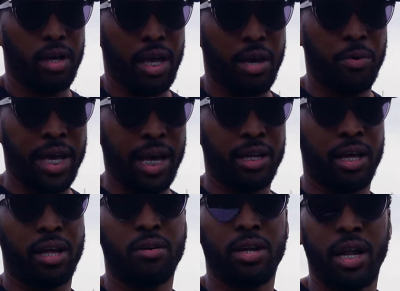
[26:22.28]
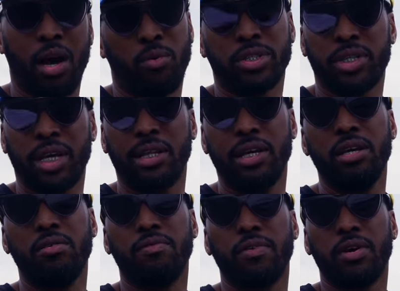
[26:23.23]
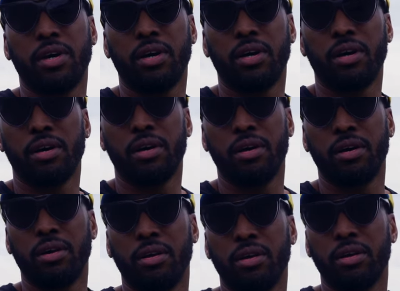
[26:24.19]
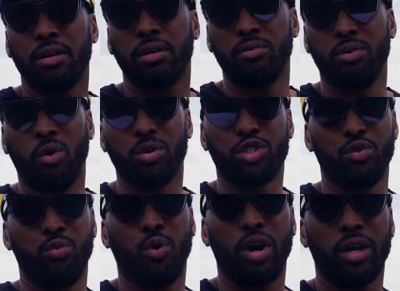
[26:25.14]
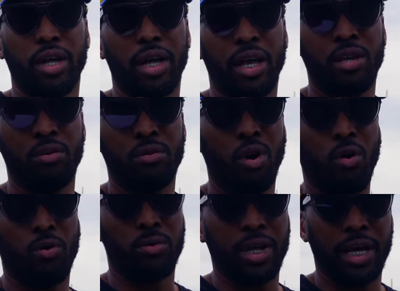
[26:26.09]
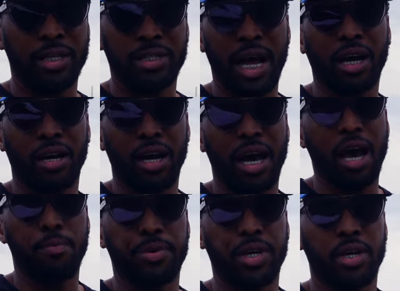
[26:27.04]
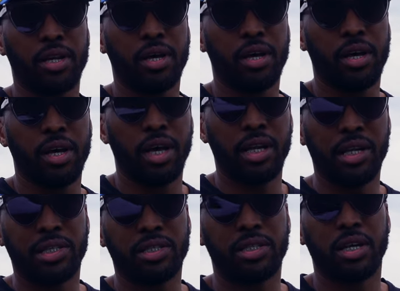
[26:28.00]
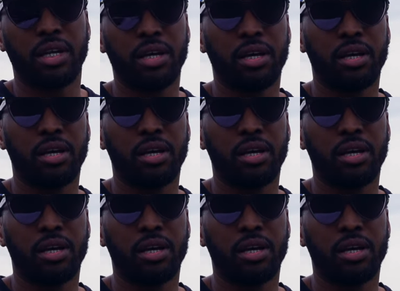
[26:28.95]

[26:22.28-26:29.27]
and we had the internet, I would say, leave. You know what you want, and you know that it's not gonna happen in this city.